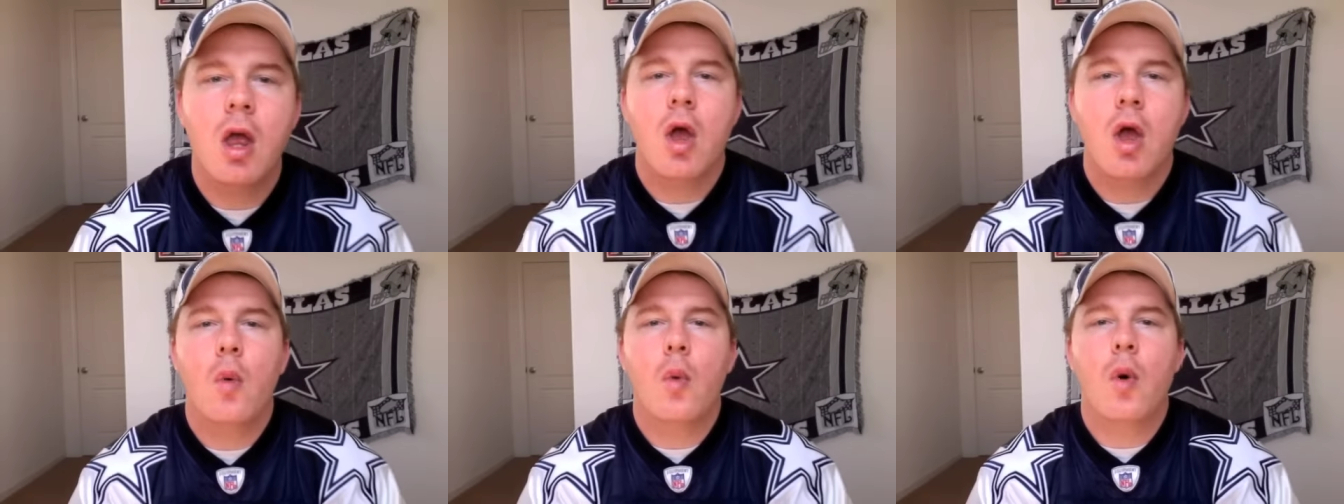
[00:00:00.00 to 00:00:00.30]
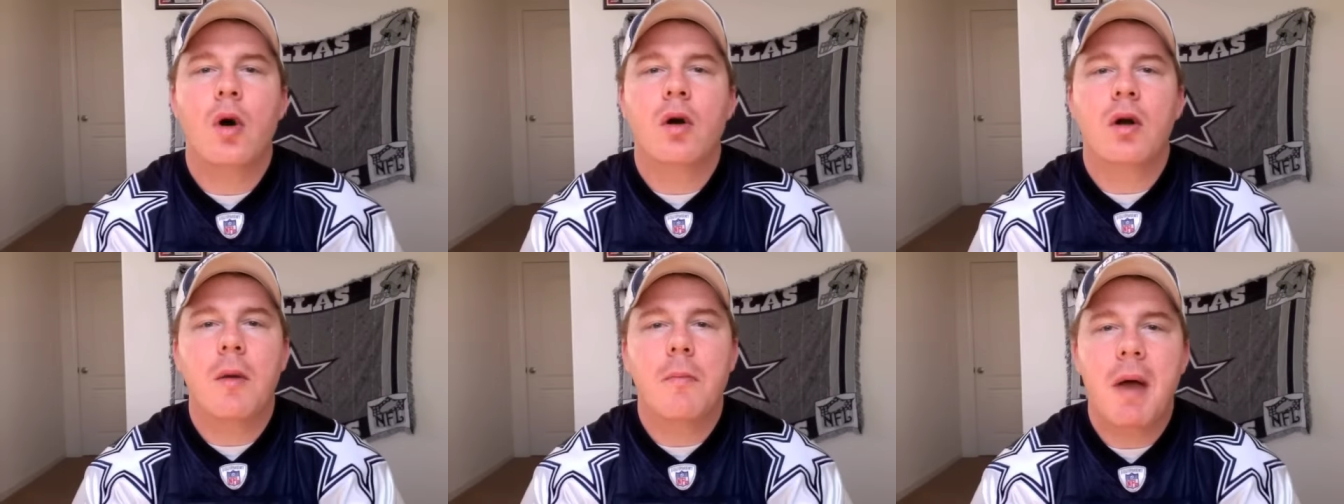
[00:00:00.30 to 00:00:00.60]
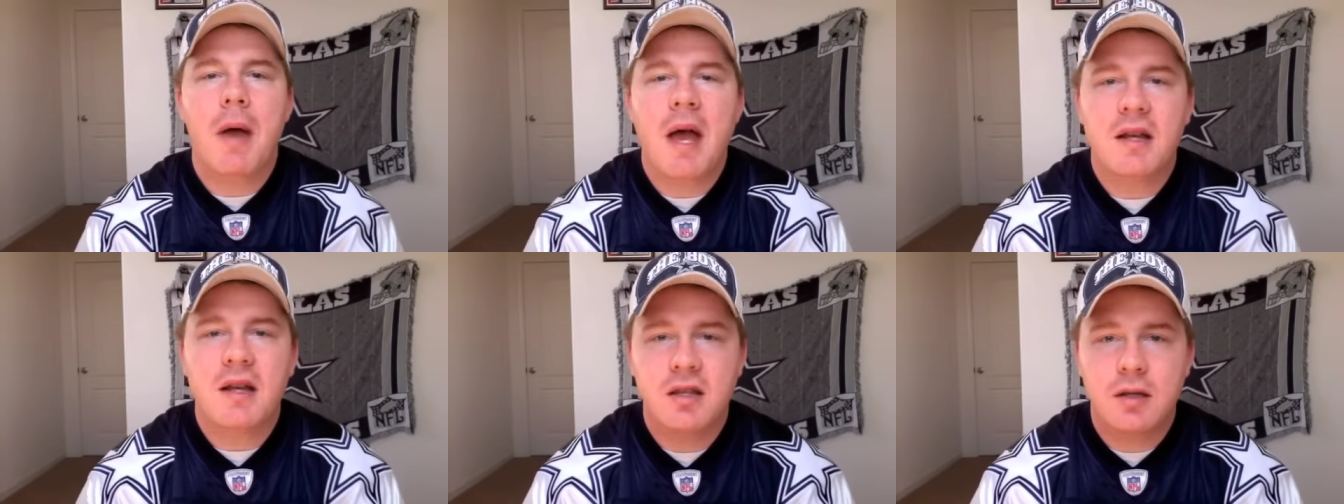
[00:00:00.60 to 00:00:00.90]
Welcome
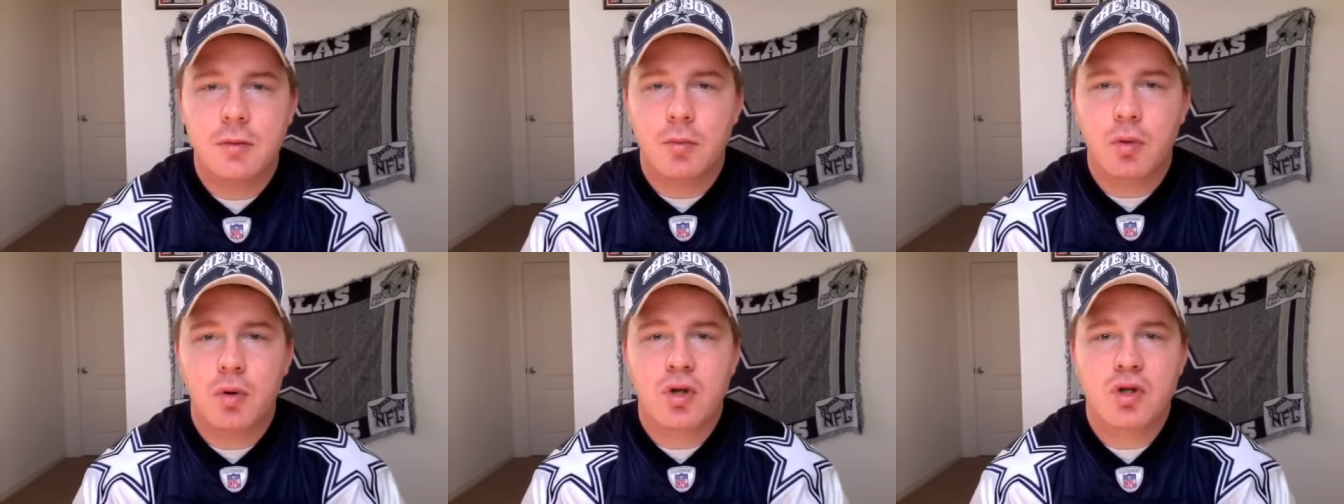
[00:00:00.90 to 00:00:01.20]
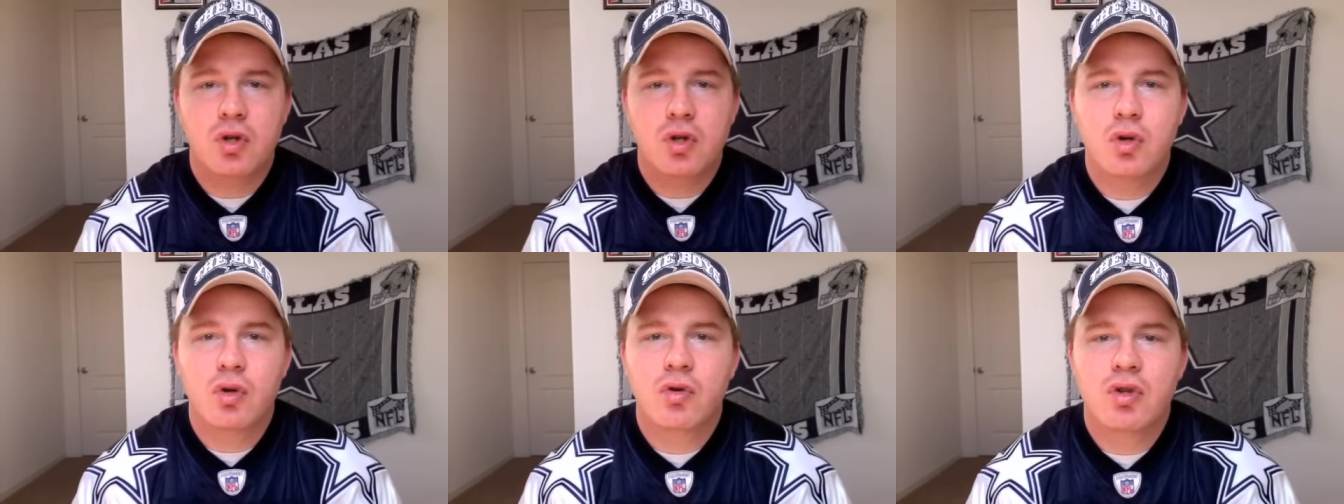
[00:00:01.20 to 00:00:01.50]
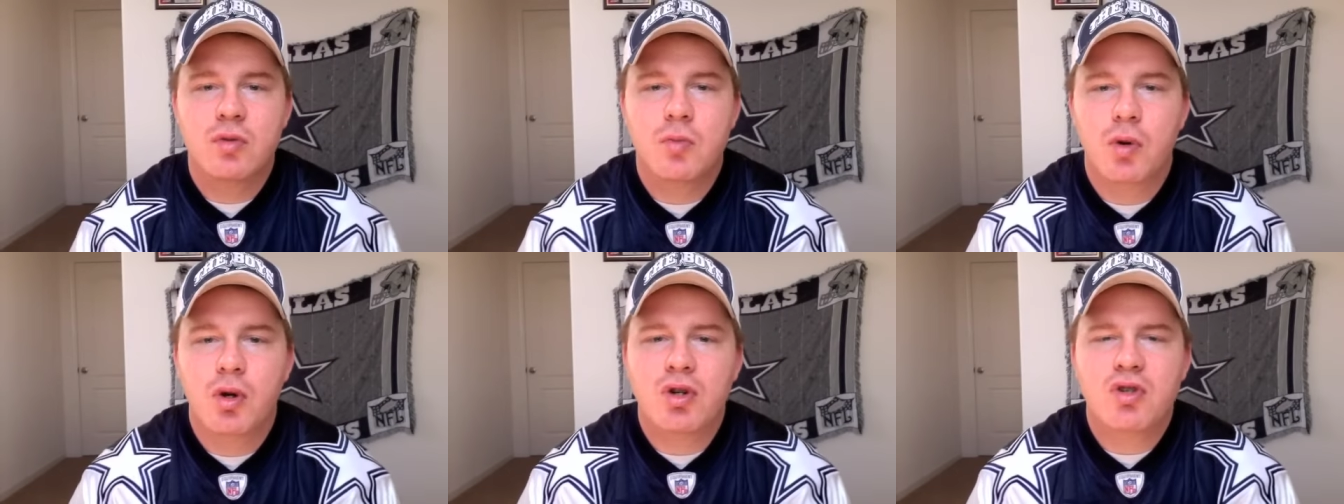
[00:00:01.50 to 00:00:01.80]
back to the
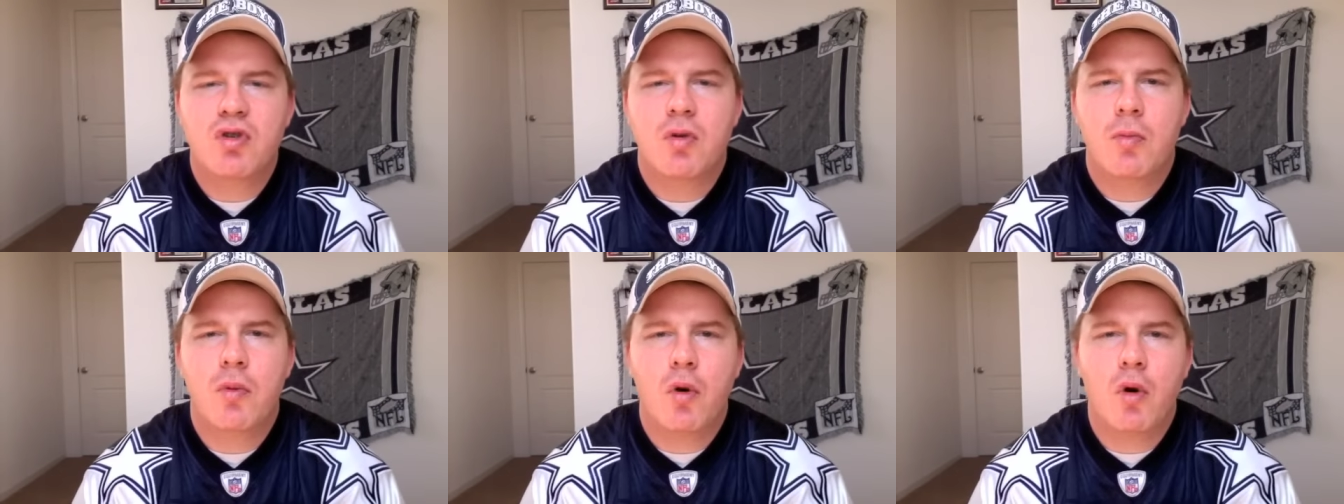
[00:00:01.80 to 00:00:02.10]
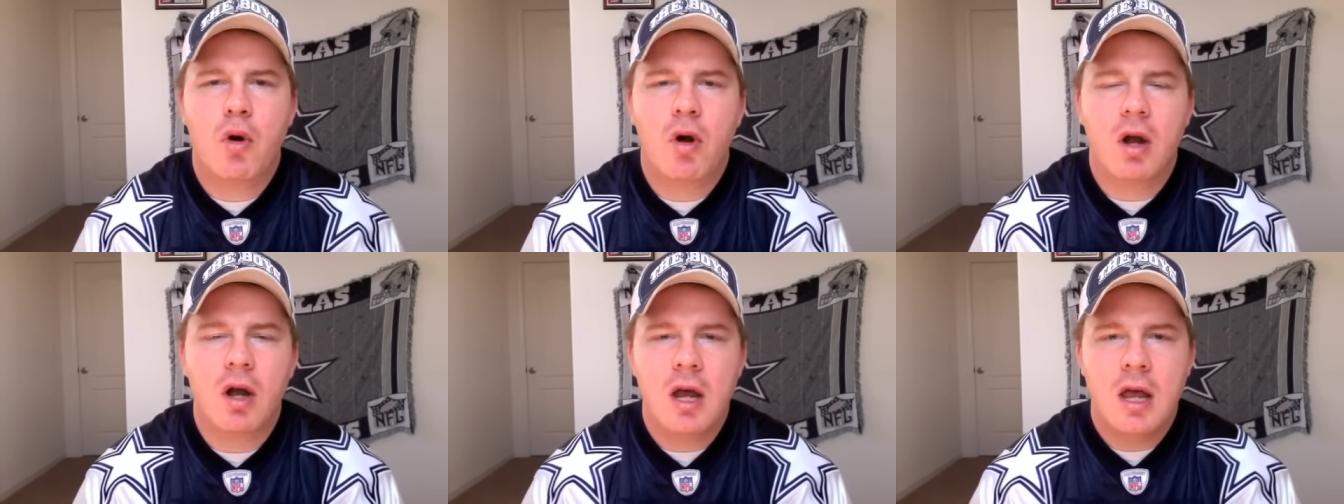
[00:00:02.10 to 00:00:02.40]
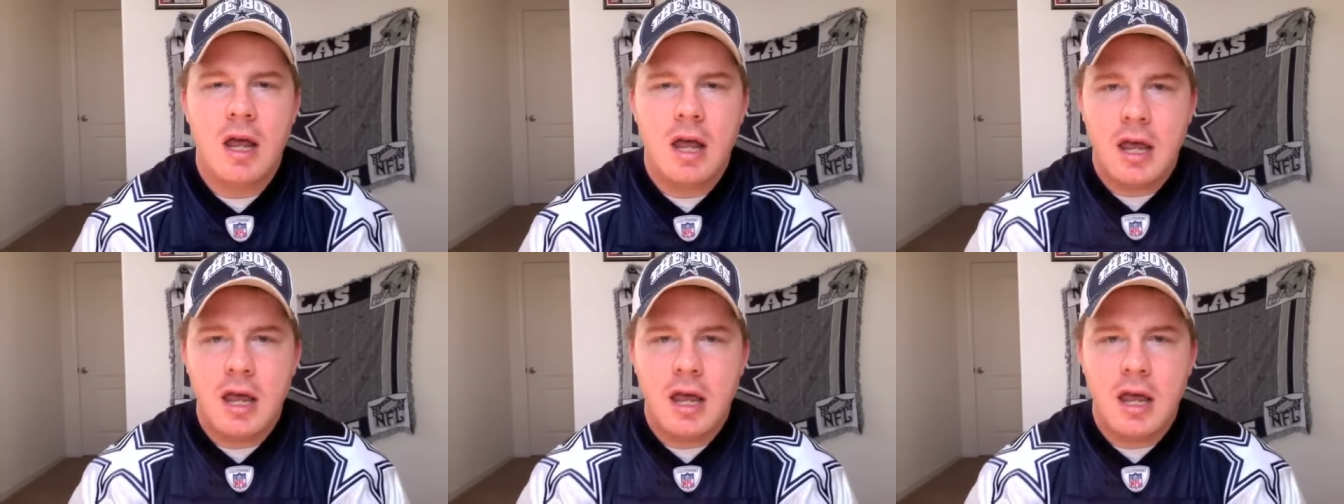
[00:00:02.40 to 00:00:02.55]
Boyzguru's Boys Report.